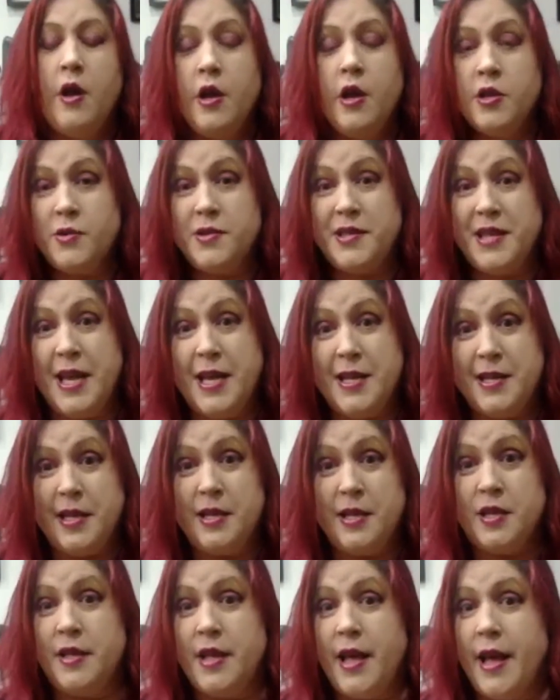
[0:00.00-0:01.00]
So it's easy
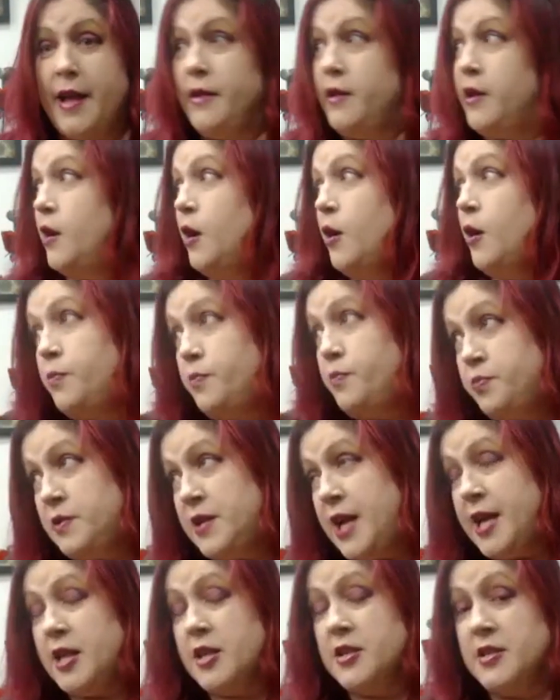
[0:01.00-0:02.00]
to then,
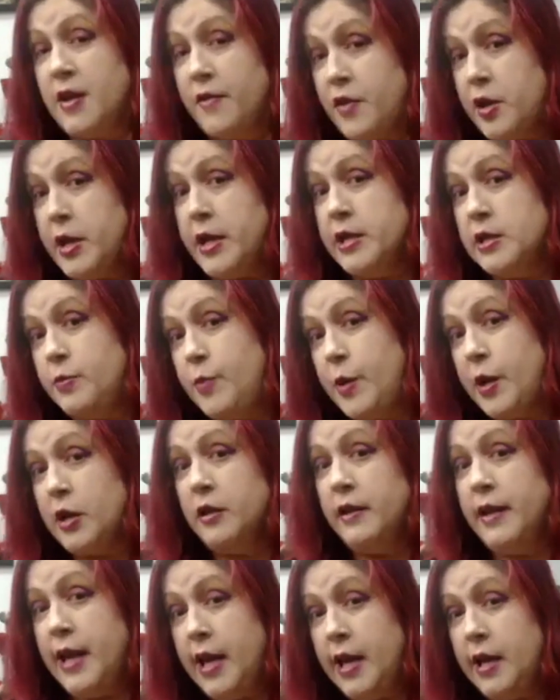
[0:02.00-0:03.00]
take the stuff that needs to be
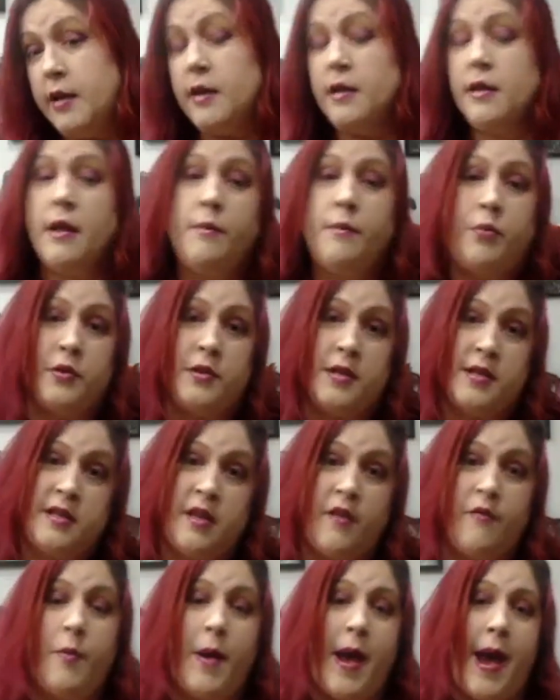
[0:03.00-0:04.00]
cleaned and then put the
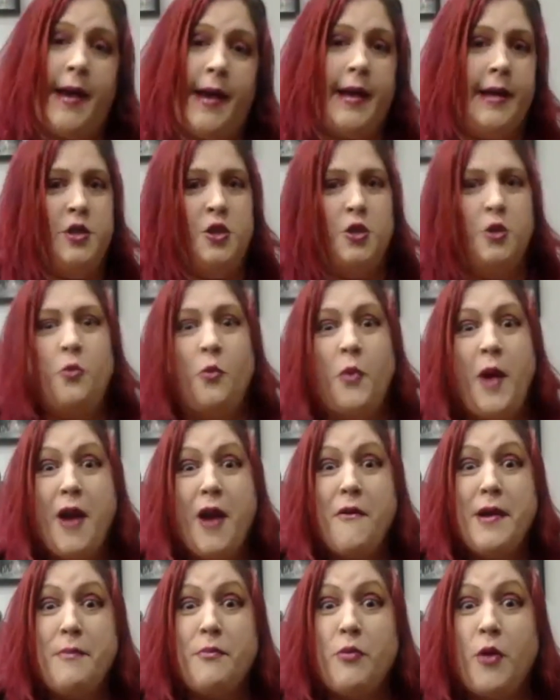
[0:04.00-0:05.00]
stuff back into
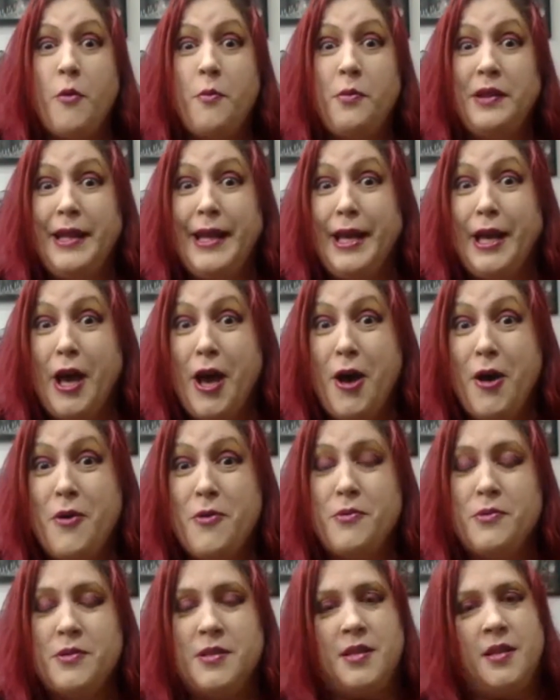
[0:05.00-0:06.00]
where it appropriately
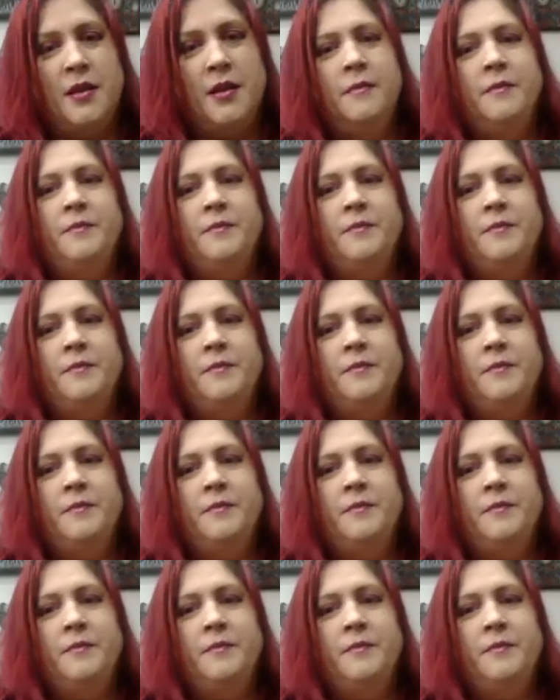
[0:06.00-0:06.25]
goes.